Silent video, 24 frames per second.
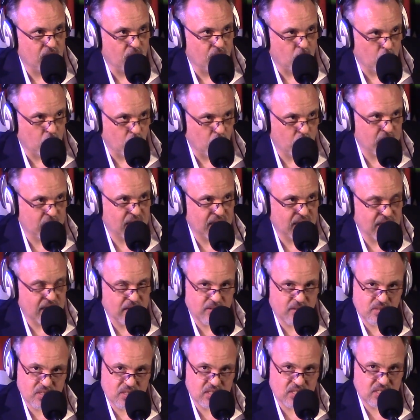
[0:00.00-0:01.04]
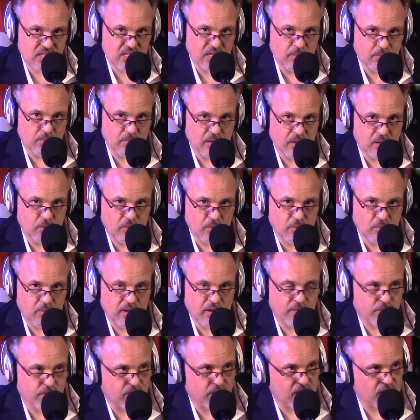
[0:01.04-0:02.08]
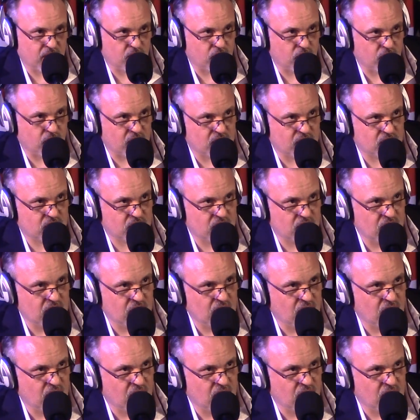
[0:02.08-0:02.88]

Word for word: walking out of the cinema with my friend Chris.